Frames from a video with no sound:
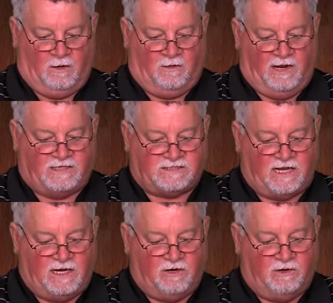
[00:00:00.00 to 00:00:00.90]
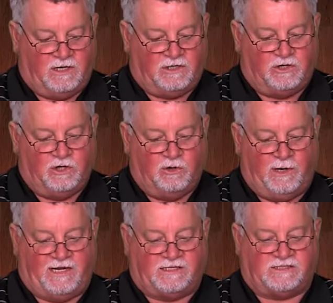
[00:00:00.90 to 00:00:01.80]
The next thing you'll need to do
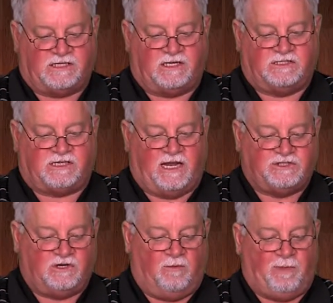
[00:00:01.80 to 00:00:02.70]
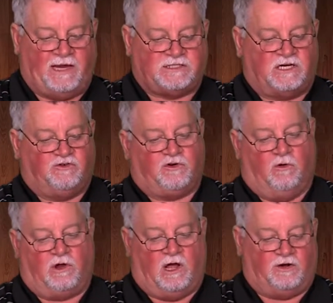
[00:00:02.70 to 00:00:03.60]
is schedule a pest control
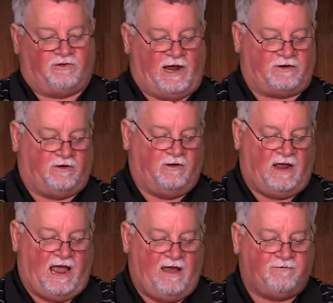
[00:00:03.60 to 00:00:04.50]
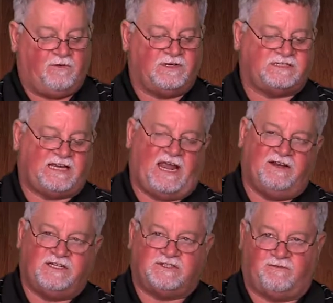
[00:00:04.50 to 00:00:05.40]
contractor after the
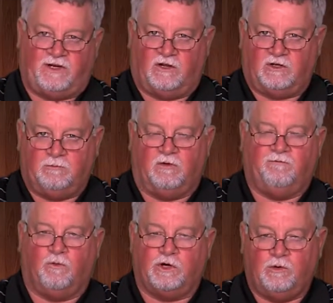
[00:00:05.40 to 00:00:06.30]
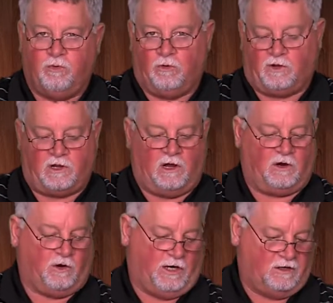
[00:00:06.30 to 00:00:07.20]
sand is filled before you pour the
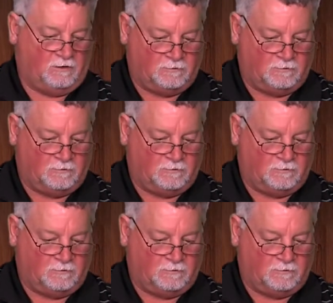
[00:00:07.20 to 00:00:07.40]
concrete.